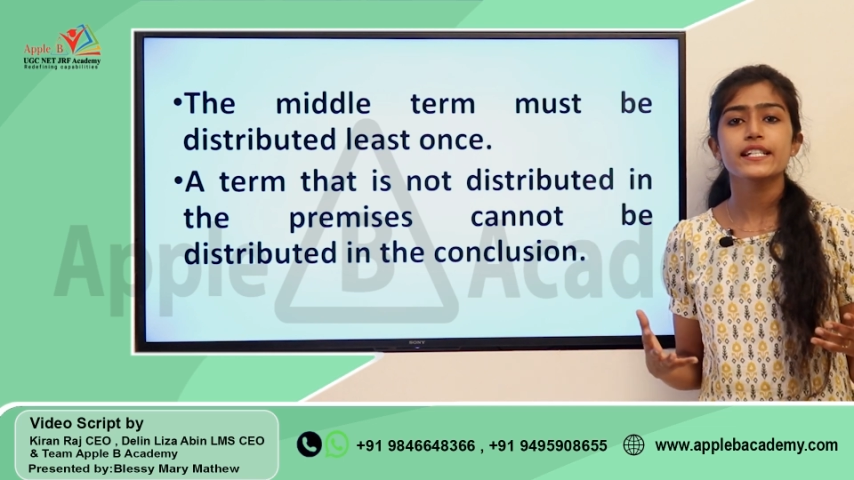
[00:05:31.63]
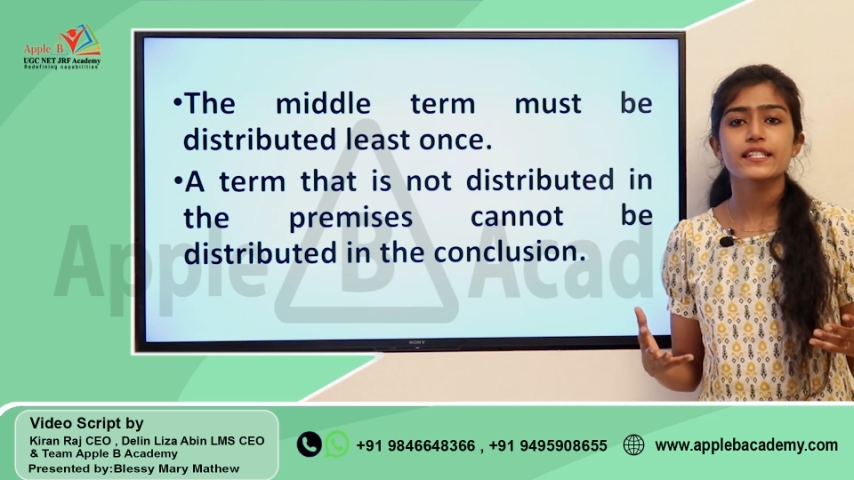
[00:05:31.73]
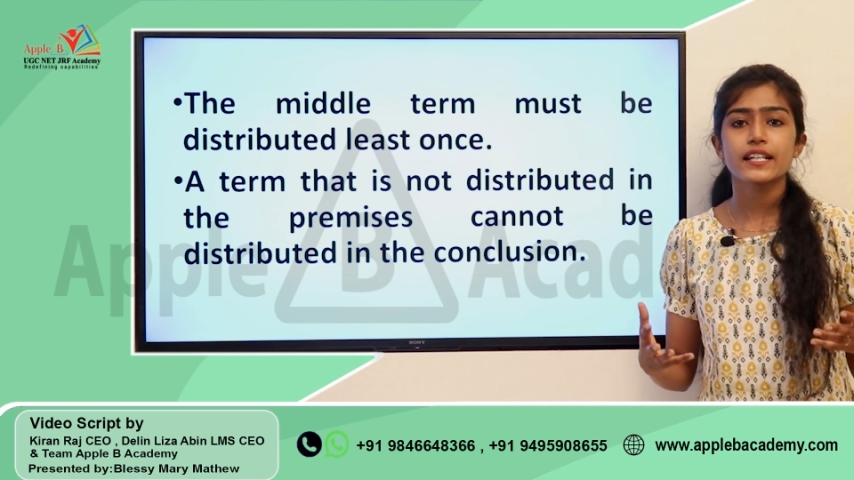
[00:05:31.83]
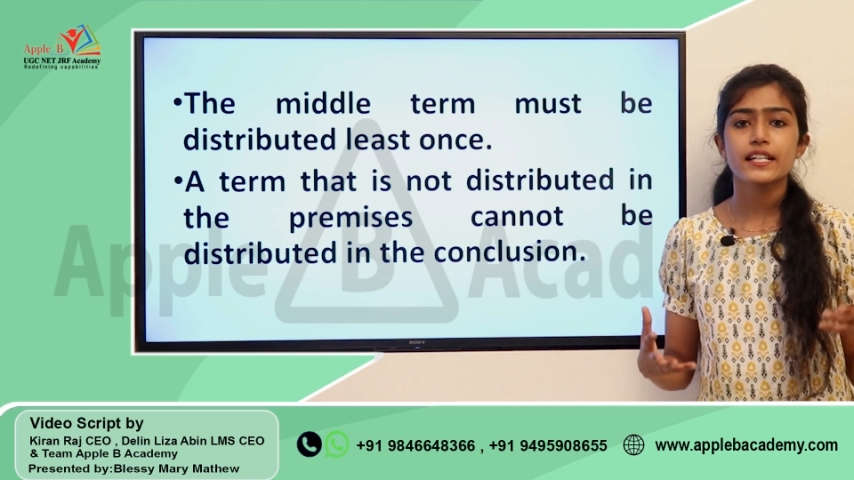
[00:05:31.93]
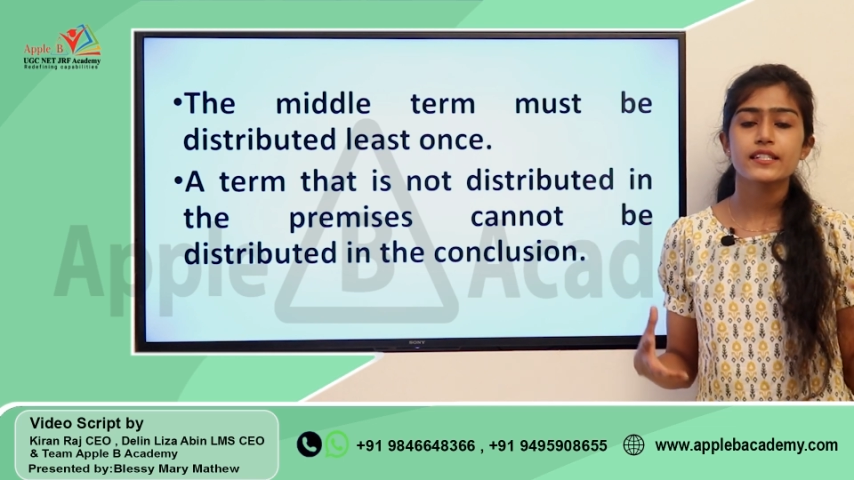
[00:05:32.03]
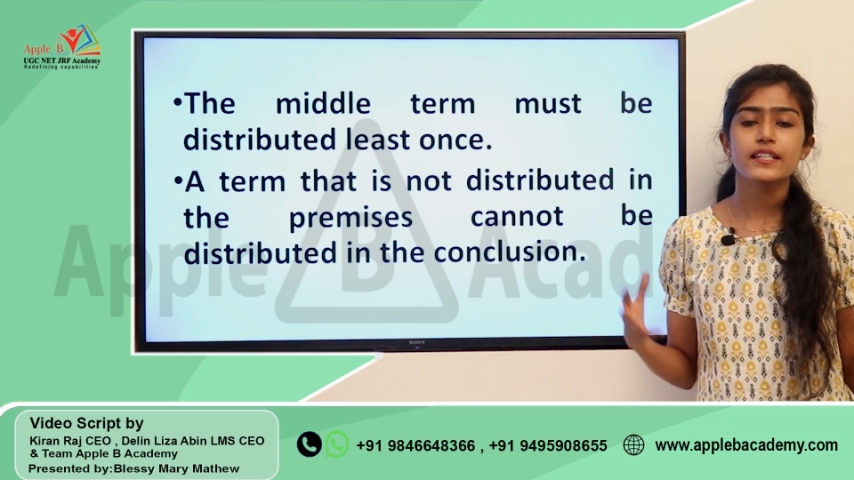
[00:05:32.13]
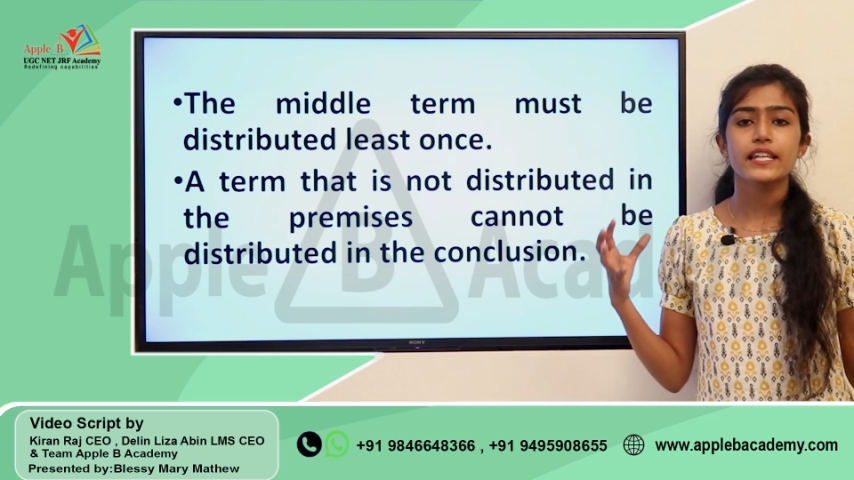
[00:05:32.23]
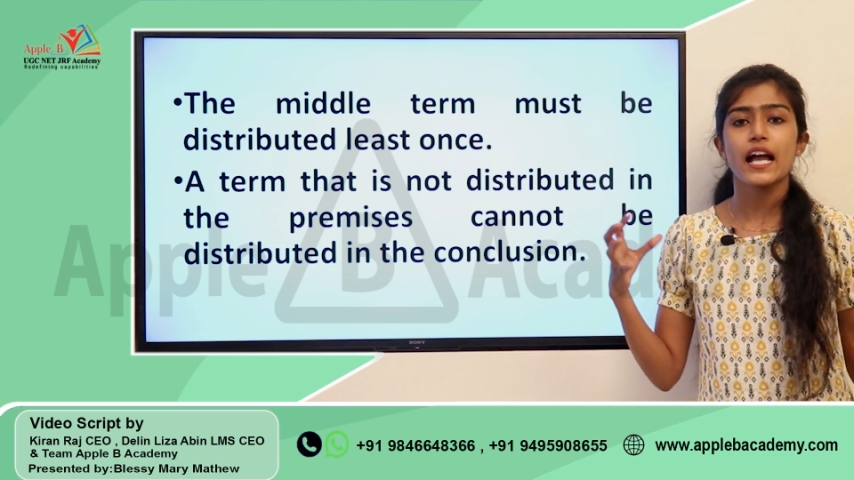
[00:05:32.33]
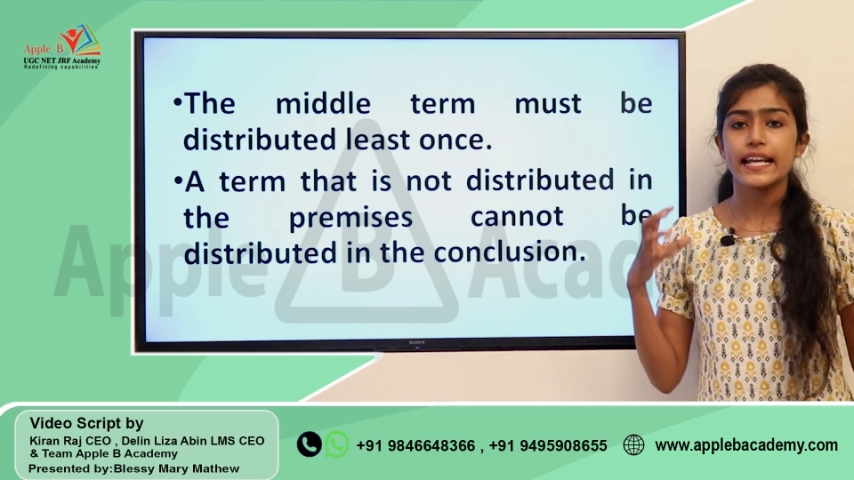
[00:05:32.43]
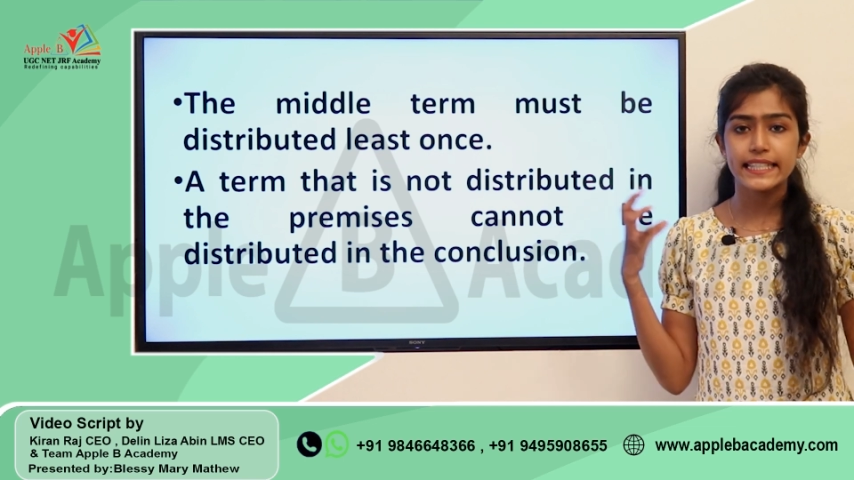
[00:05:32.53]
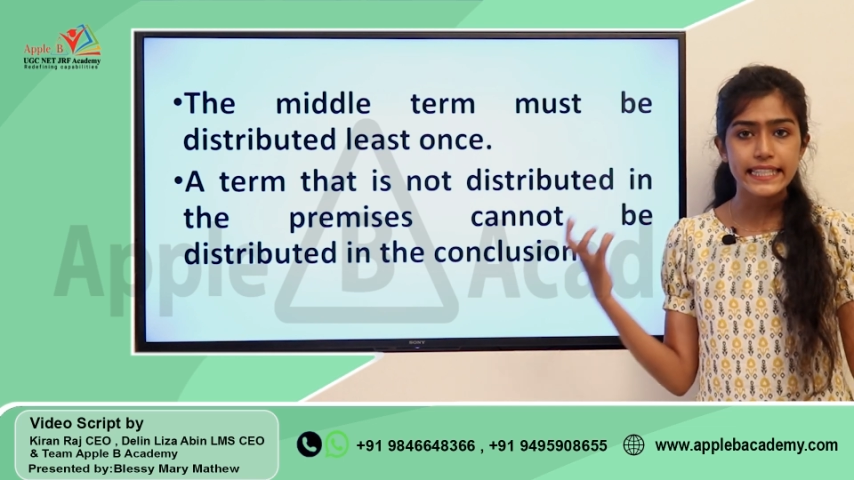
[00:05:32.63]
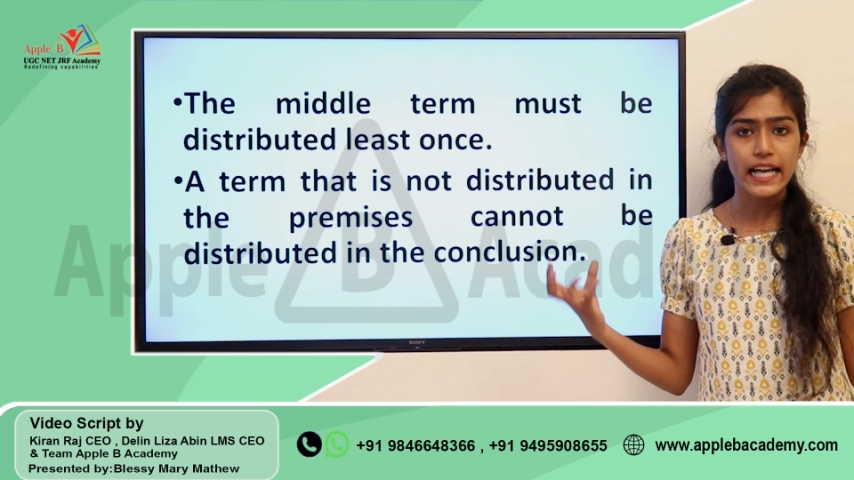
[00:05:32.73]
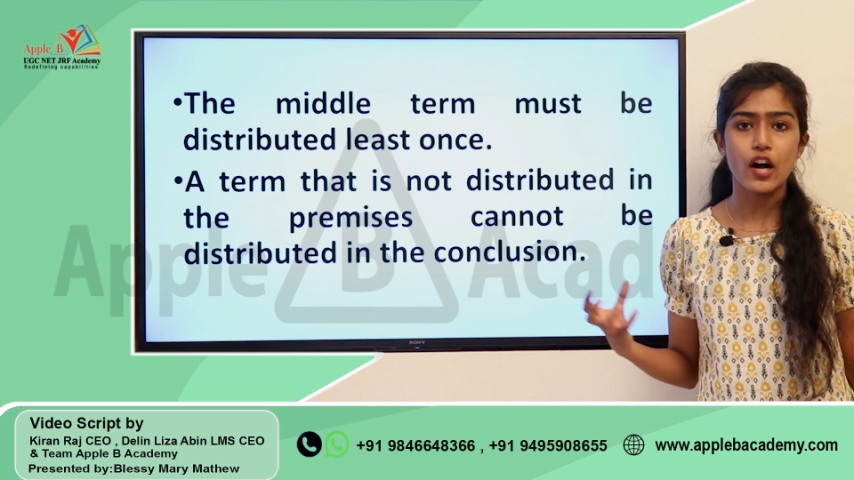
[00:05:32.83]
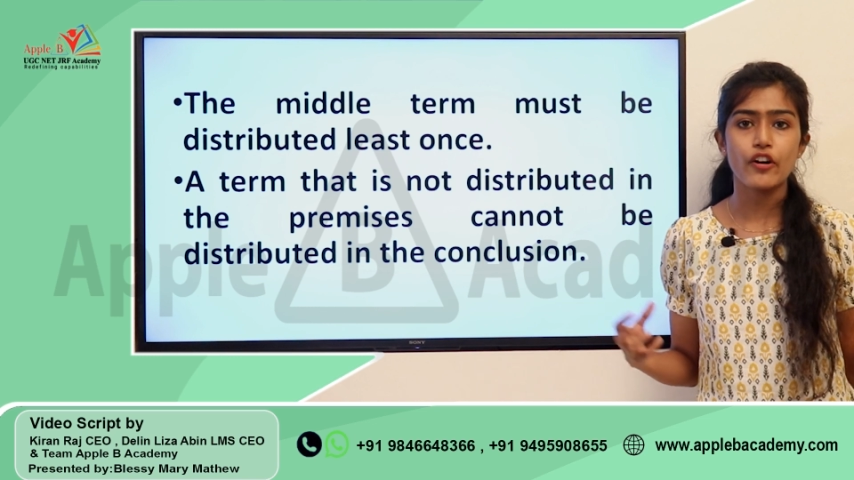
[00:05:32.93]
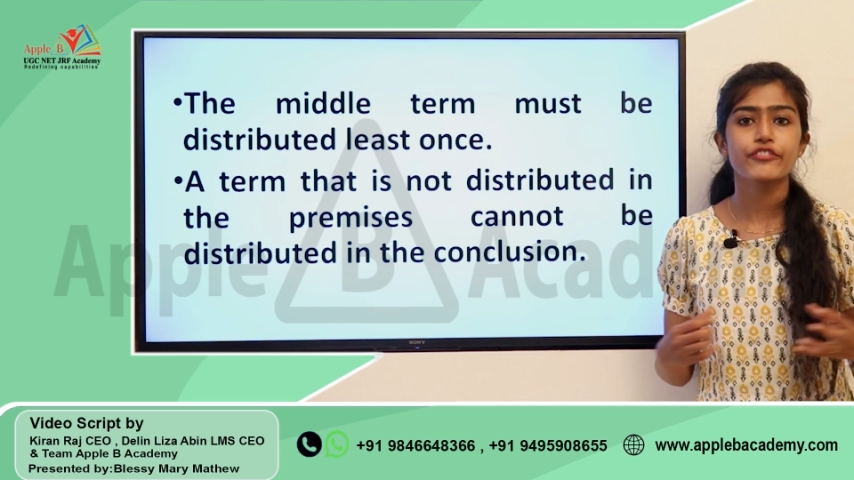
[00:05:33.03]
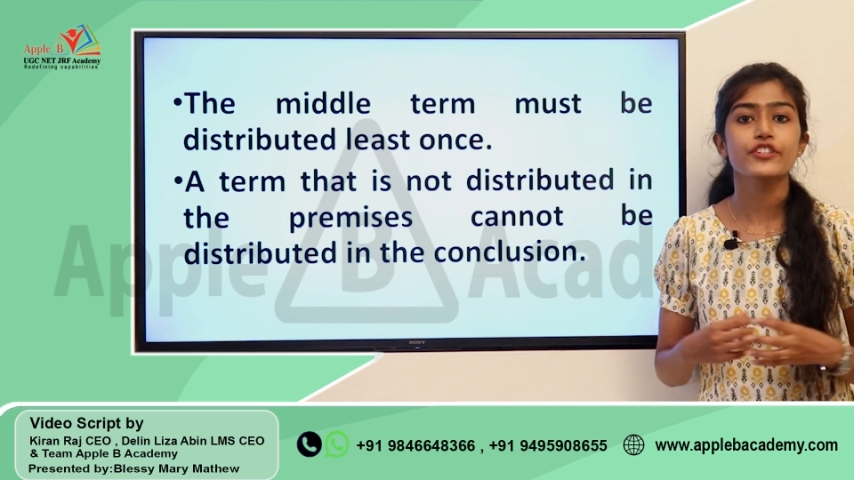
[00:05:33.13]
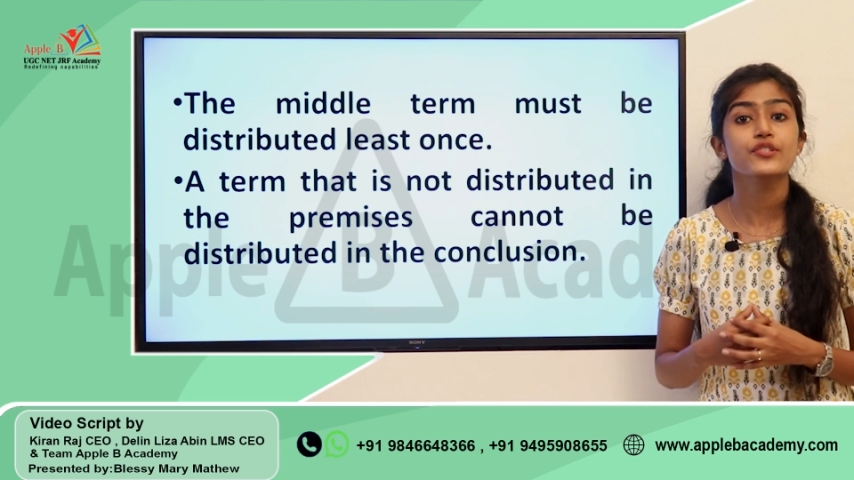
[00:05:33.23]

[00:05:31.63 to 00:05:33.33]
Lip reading: discussed the idea of